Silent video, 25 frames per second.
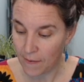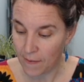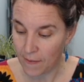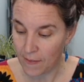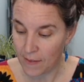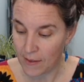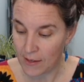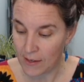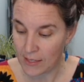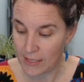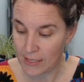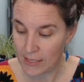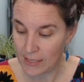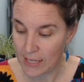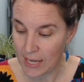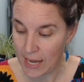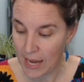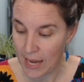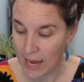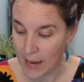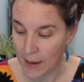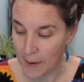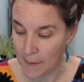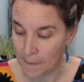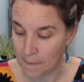the
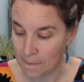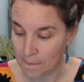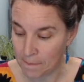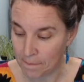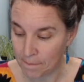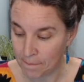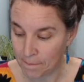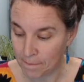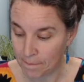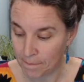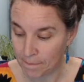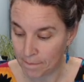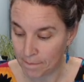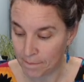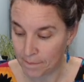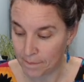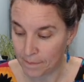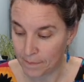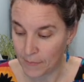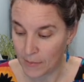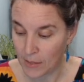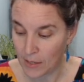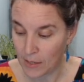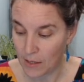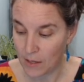same,
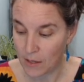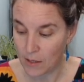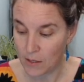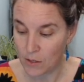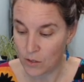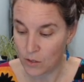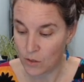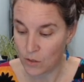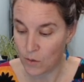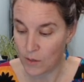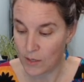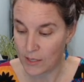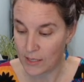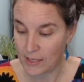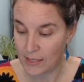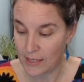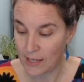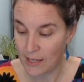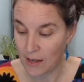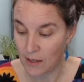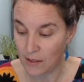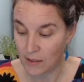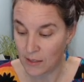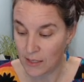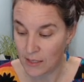so the
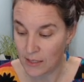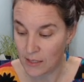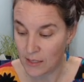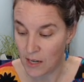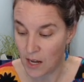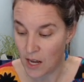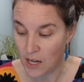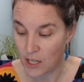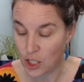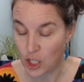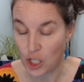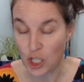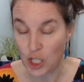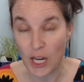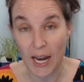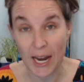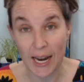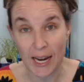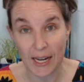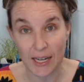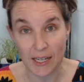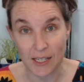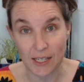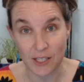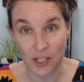cell does not
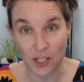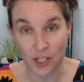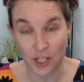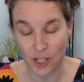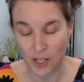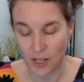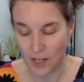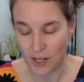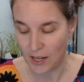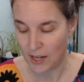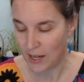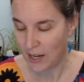change,